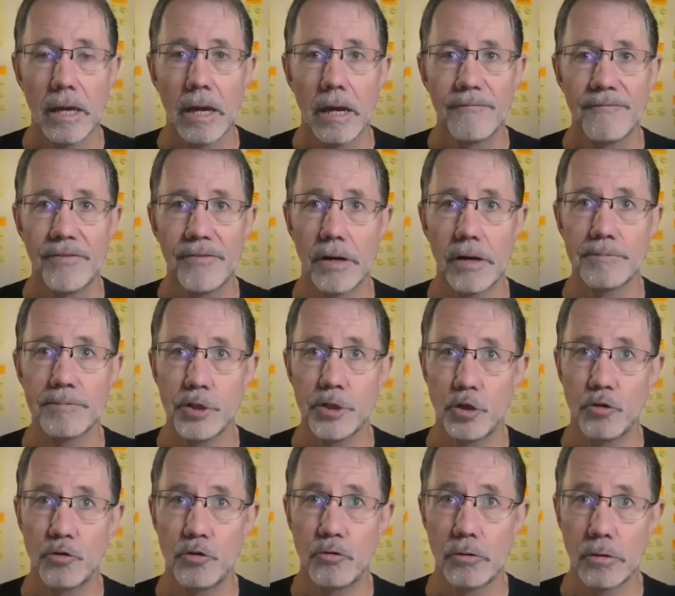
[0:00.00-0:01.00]
Philips
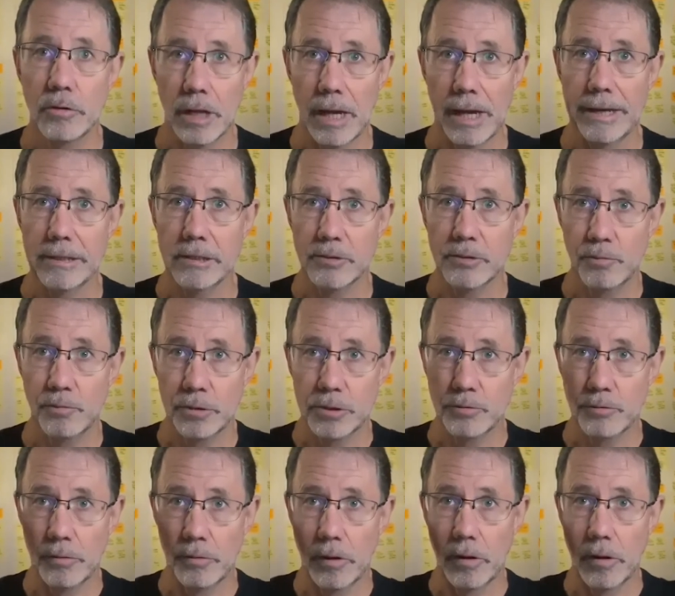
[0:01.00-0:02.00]
Hue lights,
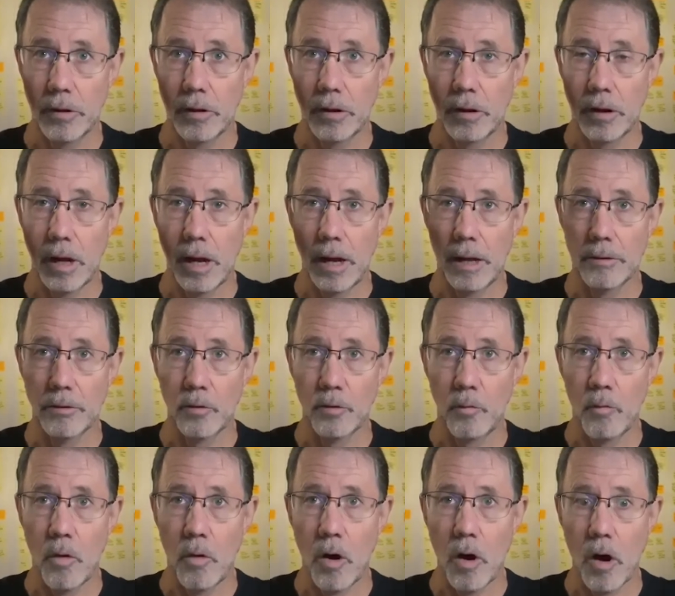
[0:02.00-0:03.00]
which were on the
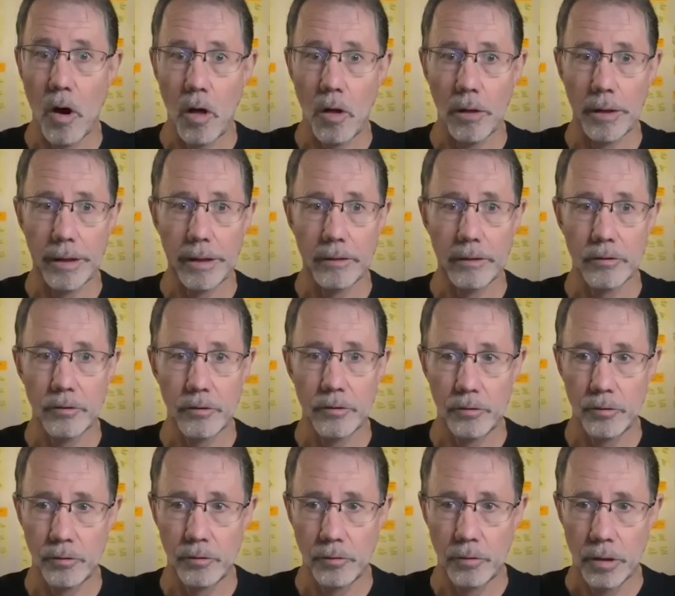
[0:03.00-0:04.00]
wall,
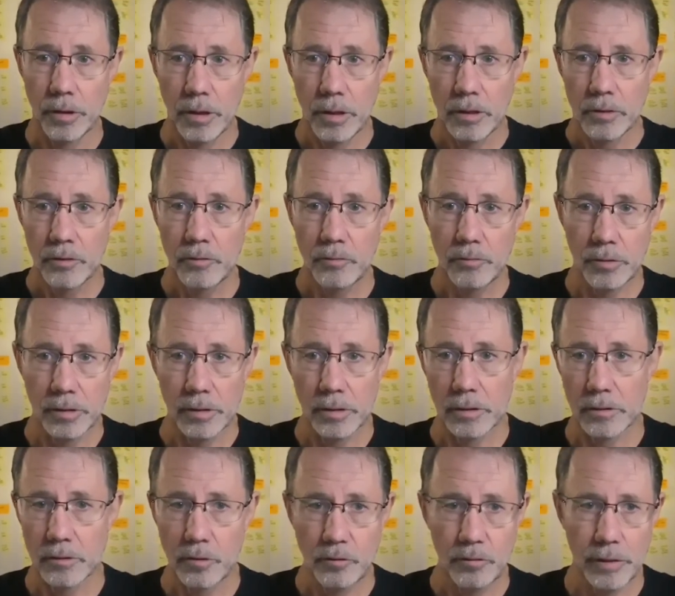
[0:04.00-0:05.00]
into two
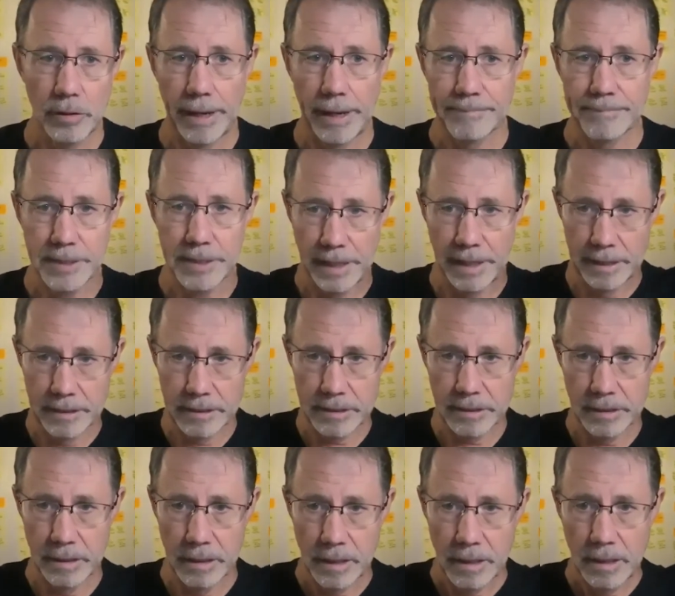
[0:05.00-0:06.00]
lampstands
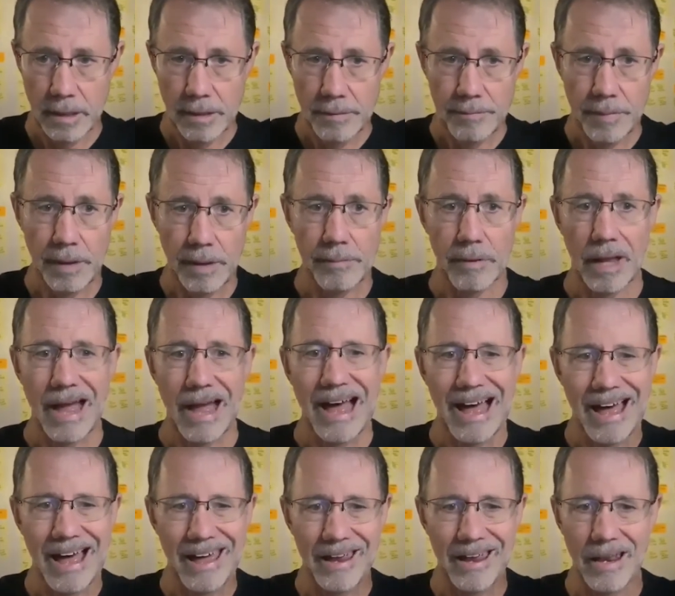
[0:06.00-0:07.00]
to be able to
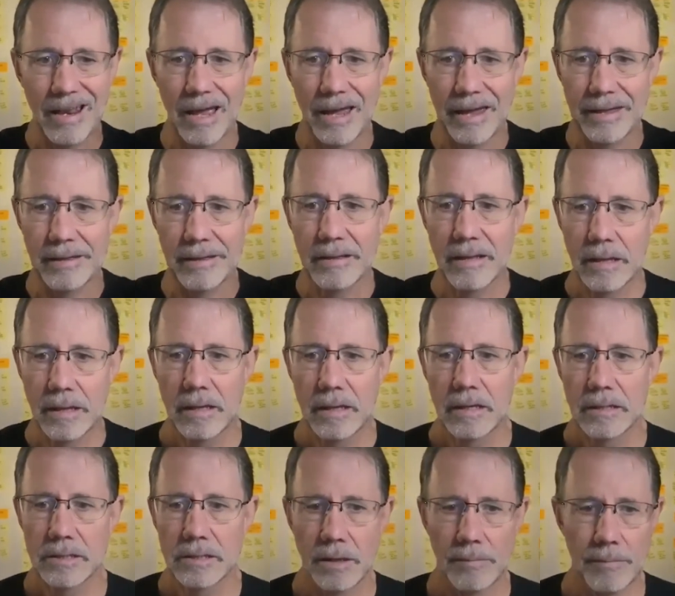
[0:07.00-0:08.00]
highlight
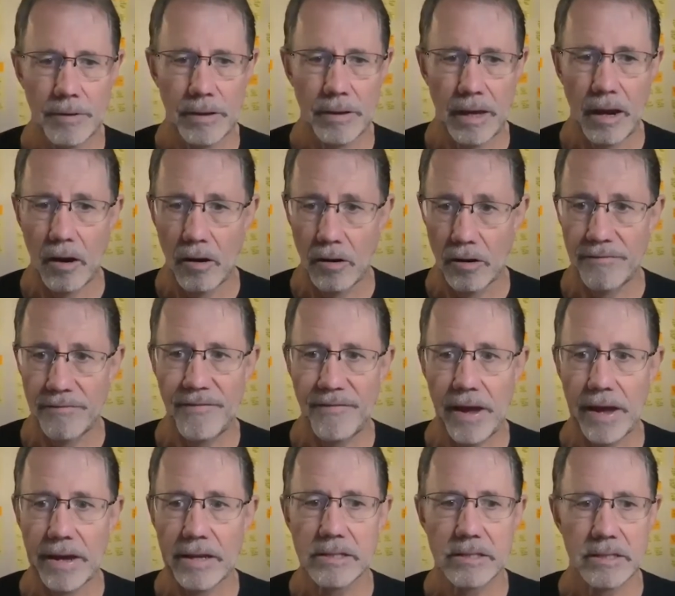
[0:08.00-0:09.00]
some of the
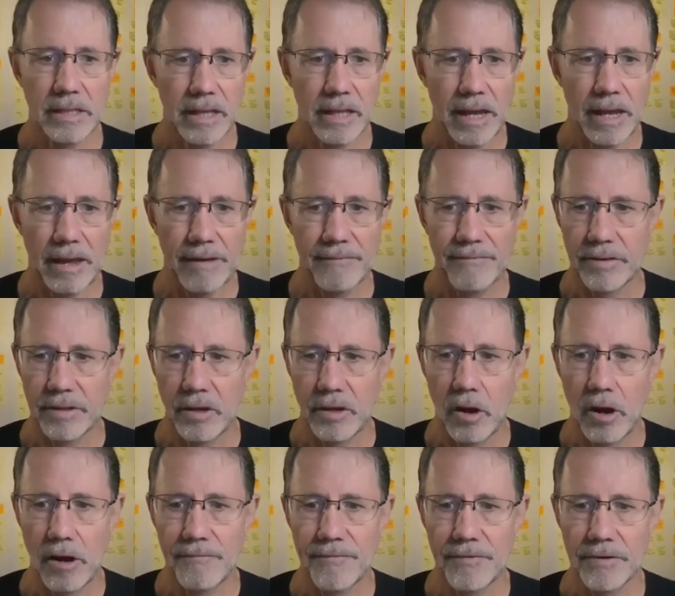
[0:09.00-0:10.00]
artifacts that I have in the
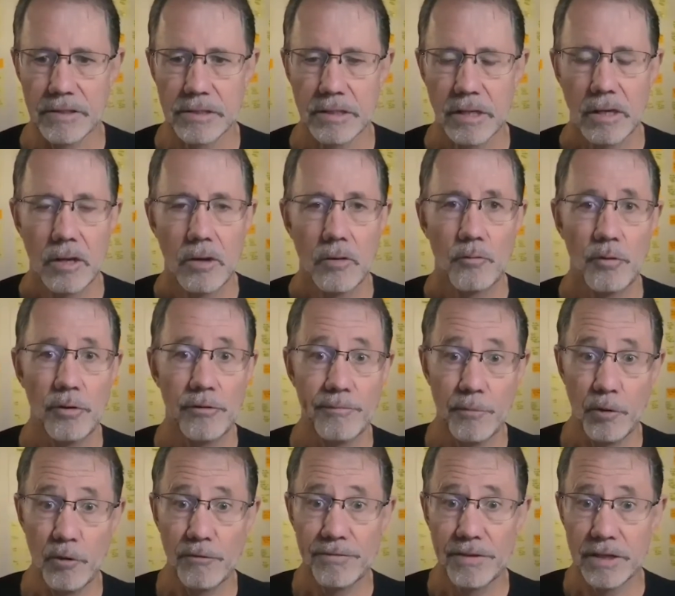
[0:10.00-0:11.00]
office. We've
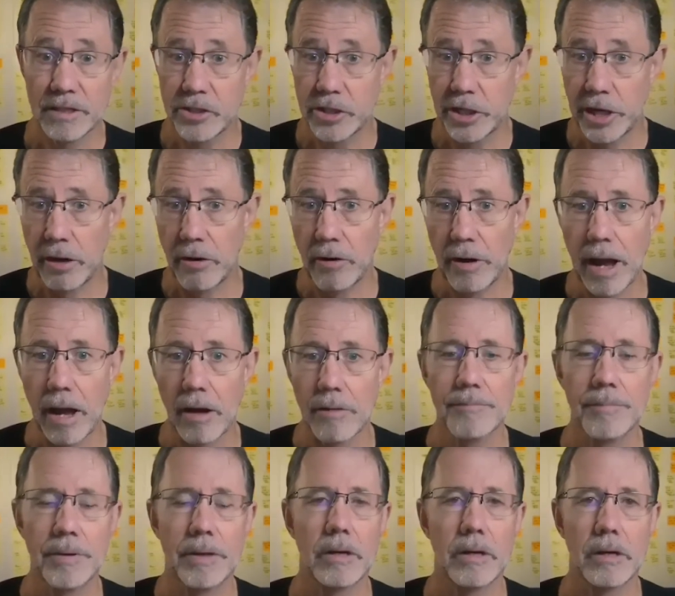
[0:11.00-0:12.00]
moved the chair
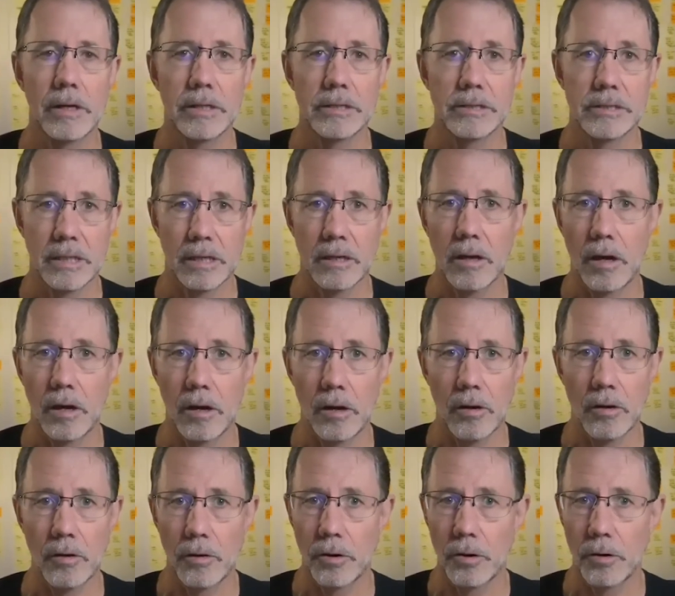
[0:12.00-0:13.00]
out because the
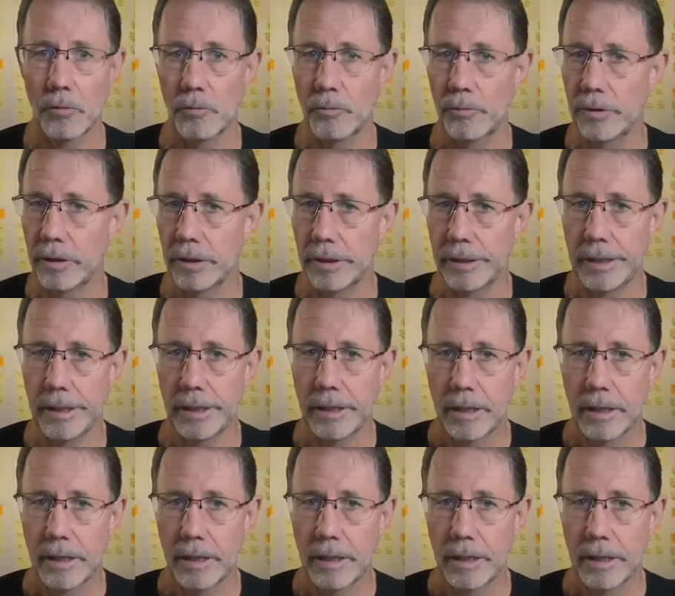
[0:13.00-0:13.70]
color really